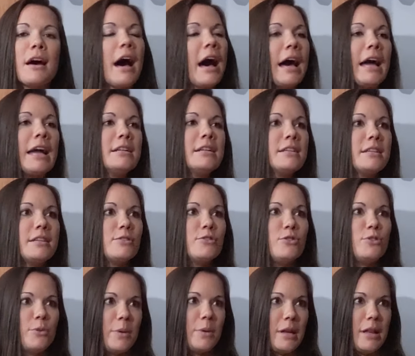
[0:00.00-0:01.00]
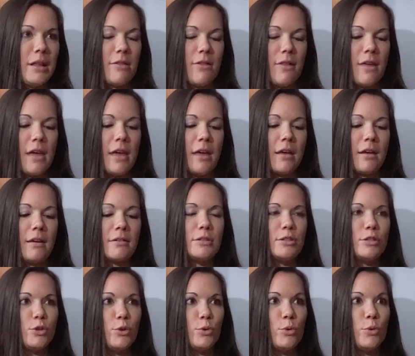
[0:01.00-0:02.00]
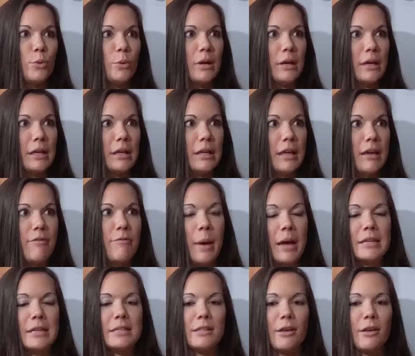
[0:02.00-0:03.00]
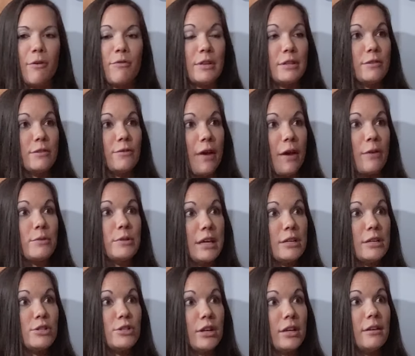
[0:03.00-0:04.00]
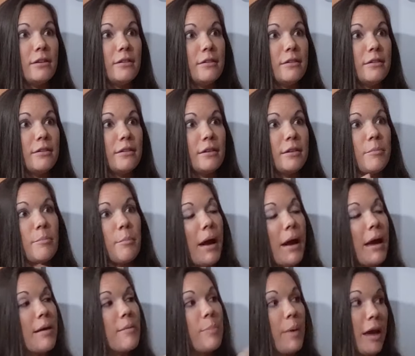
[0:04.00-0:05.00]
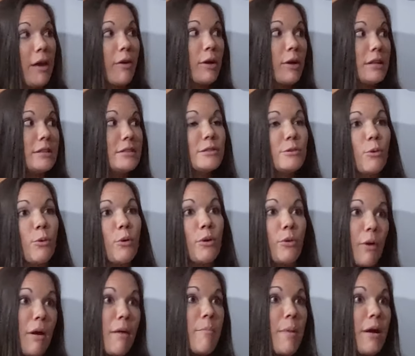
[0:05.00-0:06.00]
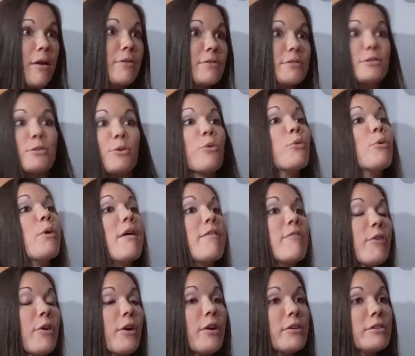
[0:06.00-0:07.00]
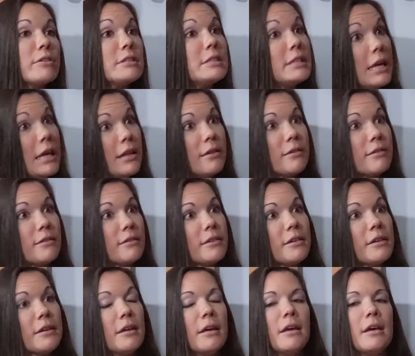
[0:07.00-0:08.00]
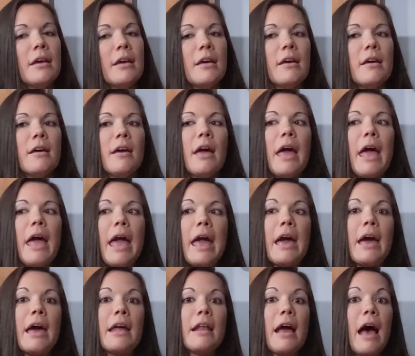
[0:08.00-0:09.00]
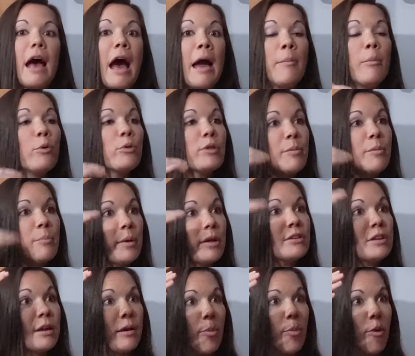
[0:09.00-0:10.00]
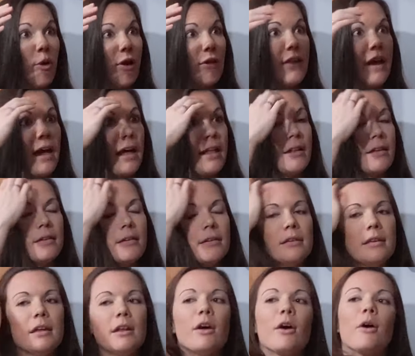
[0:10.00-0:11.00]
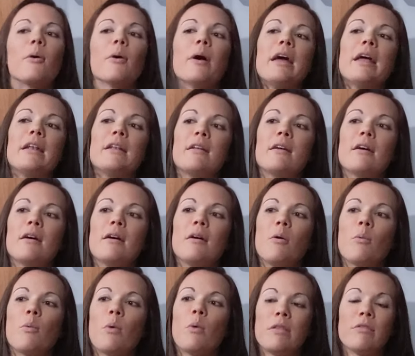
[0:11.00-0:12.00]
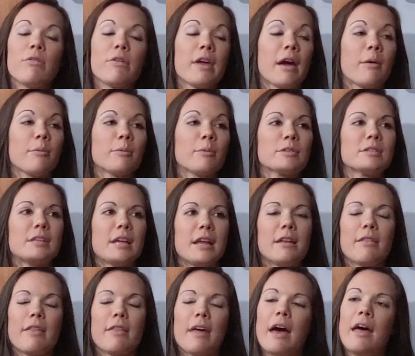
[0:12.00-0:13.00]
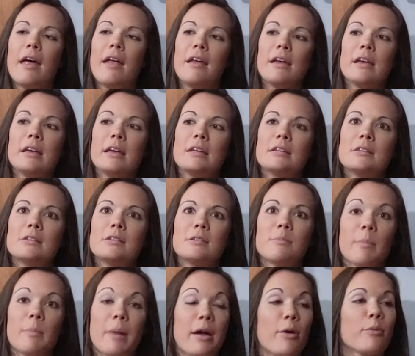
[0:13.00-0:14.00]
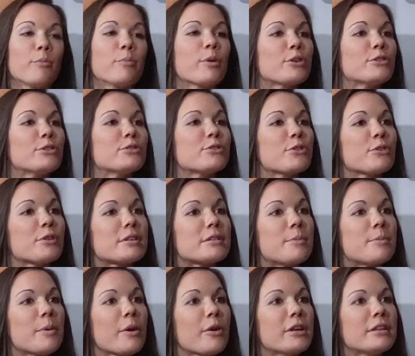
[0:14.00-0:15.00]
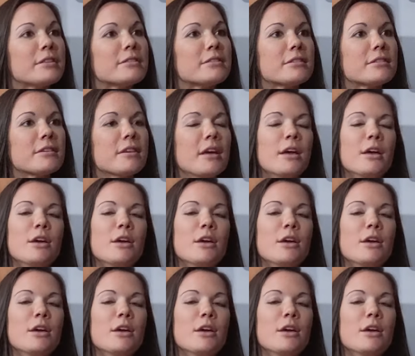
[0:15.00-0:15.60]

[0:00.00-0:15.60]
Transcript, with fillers: I didn't do anything to give myself this foundation. My parents or grandparents or whoever did. And I'm only building upon that, you know. And one thing I will say to that is my own personal experience.